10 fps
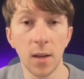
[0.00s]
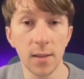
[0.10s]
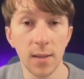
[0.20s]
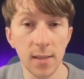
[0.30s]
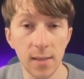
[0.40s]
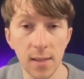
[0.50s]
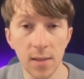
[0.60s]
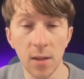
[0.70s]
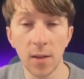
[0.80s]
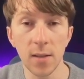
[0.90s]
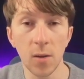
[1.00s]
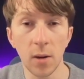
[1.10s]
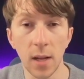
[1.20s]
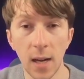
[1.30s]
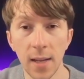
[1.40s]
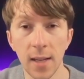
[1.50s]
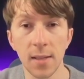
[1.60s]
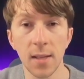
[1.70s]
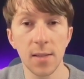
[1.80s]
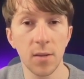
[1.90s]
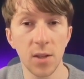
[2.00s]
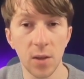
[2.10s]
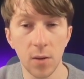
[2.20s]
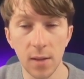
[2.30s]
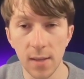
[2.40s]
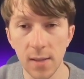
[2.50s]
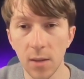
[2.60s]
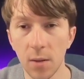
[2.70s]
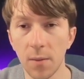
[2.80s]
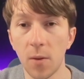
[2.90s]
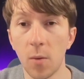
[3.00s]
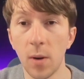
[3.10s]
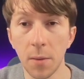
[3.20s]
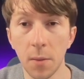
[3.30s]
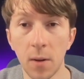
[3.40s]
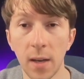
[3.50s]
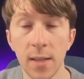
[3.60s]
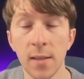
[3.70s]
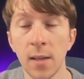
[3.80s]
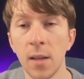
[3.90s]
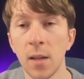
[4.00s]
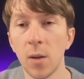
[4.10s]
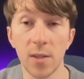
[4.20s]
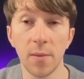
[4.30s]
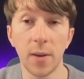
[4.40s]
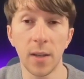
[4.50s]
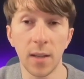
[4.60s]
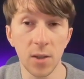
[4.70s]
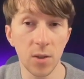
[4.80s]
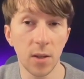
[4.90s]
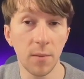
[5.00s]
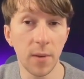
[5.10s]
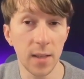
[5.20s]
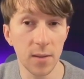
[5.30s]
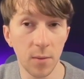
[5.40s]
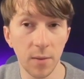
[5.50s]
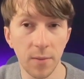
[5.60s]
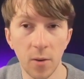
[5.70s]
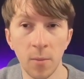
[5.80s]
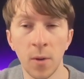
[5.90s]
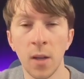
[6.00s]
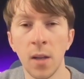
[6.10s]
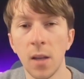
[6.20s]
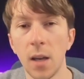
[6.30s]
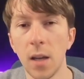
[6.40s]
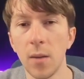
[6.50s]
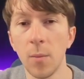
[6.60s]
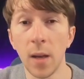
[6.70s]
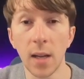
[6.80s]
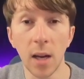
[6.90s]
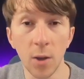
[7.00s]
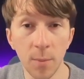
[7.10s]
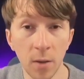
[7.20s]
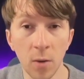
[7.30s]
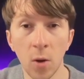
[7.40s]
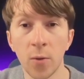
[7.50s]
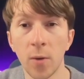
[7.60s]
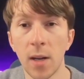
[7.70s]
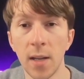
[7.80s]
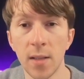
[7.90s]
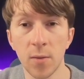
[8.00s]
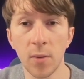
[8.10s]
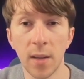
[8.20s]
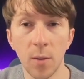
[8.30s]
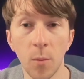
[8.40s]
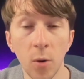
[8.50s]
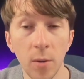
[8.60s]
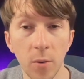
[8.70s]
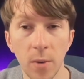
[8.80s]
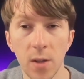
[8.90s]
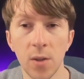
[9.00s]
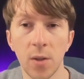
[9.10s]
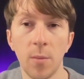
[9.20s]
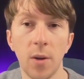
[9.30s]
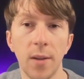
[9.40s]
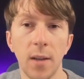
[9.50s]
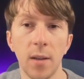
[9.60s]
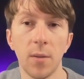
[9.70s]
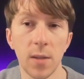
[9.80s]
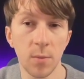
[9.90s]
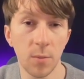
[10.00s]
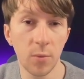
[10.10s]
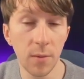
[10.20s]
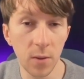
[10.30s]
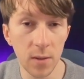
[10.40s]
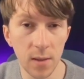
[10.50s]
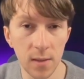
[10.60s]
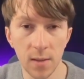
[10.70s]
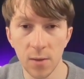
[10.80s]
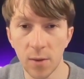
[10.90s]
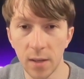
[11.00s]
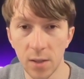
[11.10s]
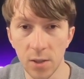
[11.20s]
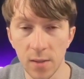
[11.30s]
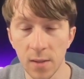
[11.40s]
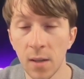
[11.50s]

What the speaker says: this assistant is called Alex. It's a digital assistant for Wealthwise, which is a financial advisory firm, and you make outbound call to clients to gather more information about their investment preferences and strategies.